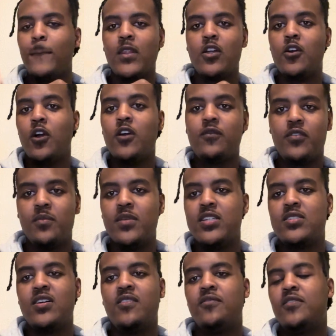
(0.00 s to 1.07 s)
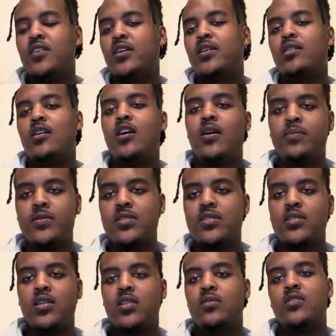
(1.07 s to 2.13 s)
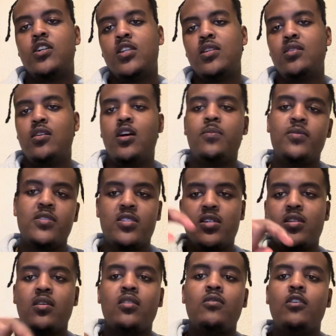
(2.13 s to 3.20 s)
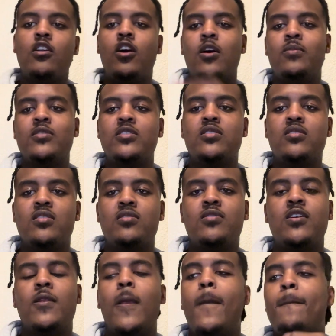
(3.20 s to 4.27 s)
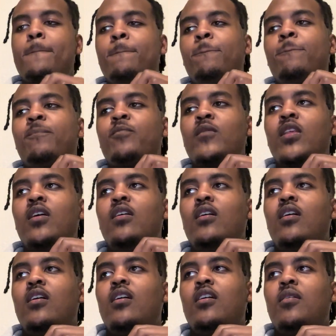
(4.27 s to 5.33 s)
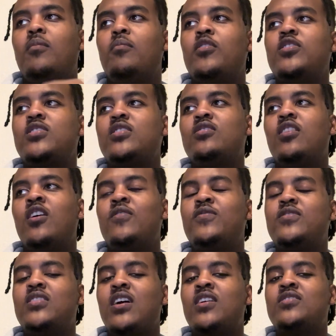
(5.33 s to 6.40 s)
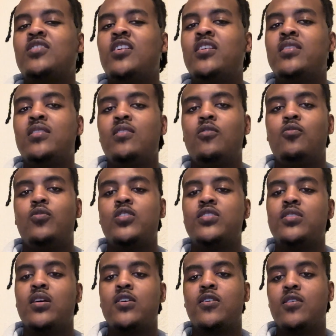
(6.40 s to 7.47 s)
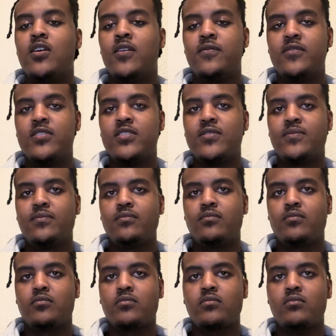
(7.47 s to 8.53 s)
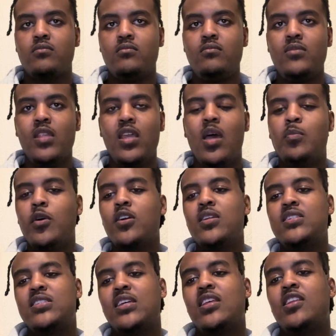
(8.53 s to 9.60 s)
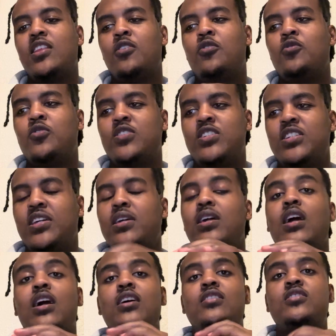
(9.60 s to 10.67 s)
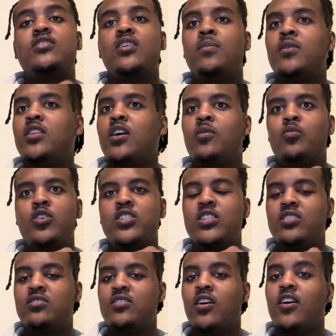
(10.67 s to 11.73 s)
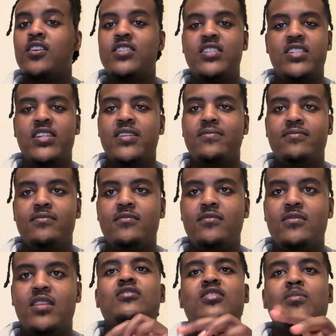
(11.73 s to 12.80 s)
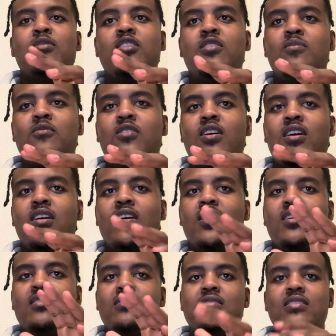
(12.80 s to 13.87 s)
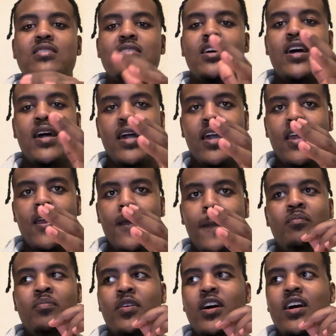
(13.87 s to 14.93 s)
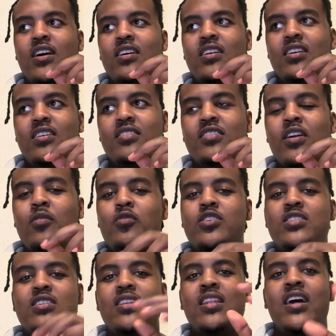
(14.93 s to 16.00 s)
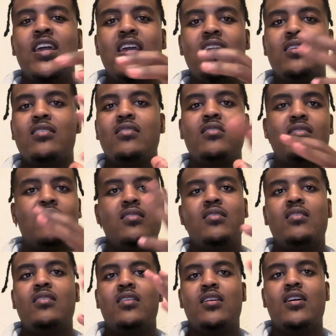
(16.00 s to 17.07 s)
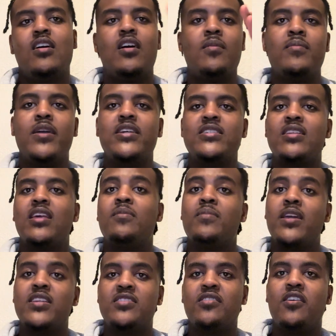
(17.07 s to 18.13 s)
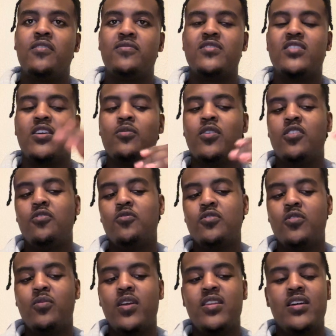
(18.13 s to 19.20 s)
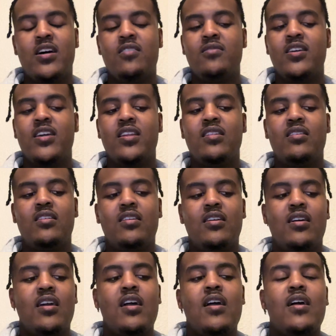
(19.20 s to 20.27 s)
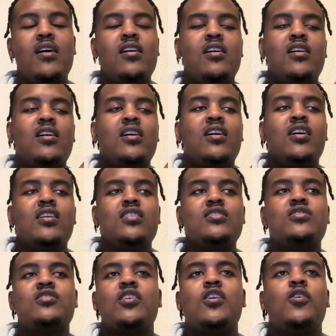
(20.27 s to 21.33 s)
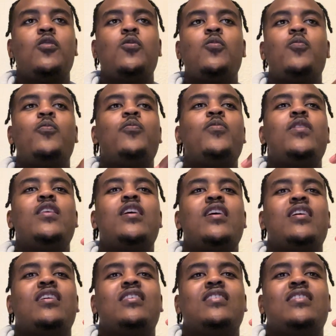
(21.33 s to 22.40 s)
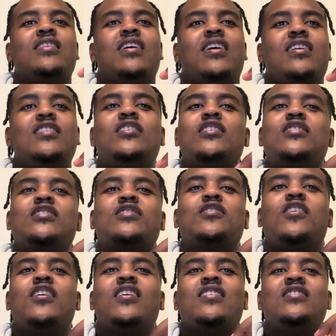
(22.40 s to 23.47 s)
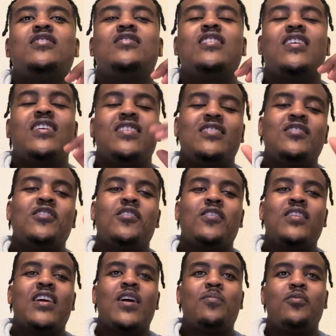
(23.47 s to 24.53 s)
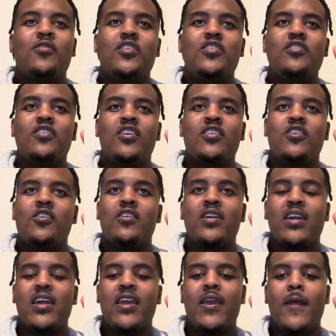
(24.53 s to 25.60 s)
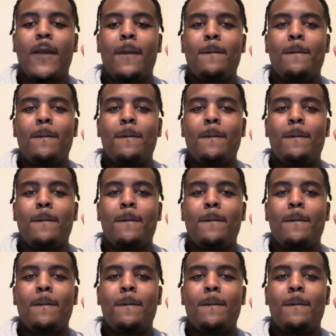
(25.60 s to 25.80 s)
going from this offer, hop into another one, hop into another one, hop into another one. Most of the offers I was on was not good offers. I'm not going to say that they were all shit. Some of them were just dog shit. Some of them were alright, but they wasn't like amazing offers. They weren't all the way dialed in. So you just got, in that point, you got to know, okay,